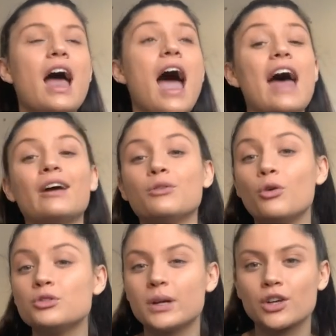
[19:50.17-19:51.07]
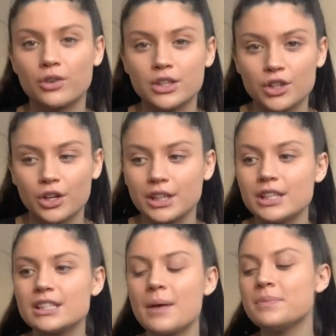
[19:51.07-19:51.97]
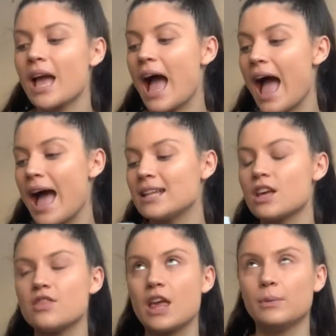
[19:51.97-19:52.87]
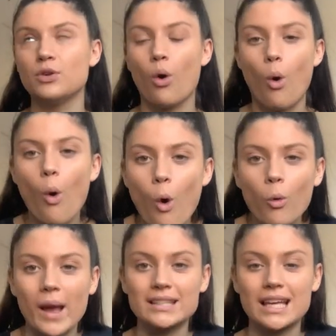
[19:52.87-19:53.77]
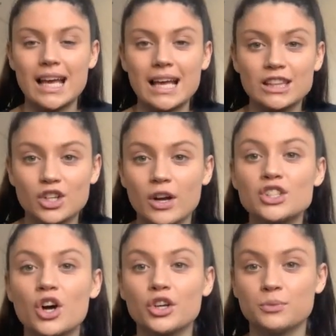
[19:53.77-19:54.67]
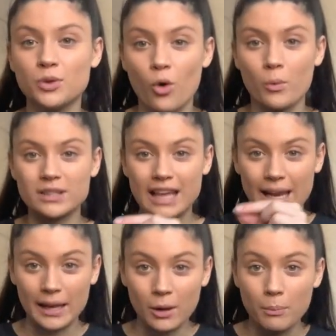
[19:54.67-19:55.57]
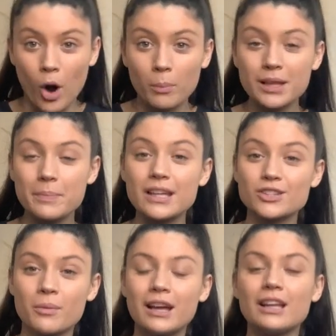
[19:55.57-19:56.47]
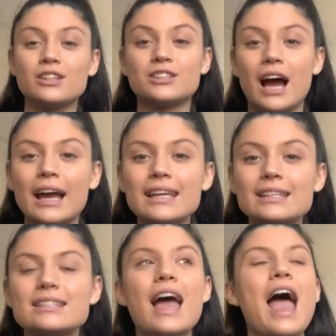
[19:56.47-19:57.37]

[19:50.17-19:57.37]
and I'd always wear grey joggers and they would always the grey joggers would always get like little bobbly bits on my tights,